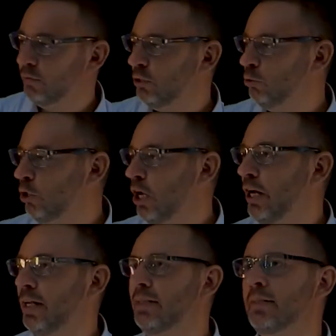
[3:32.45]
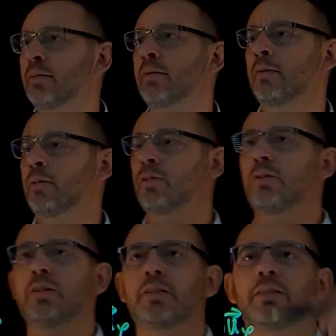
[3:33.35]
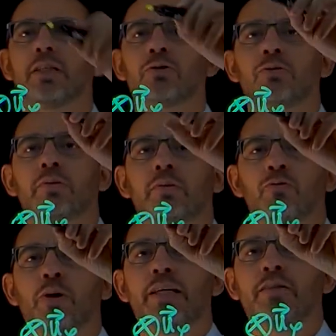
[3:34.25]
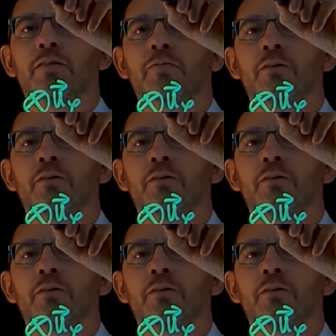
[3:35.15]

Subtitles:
of the 2 currents. So this is the trace of the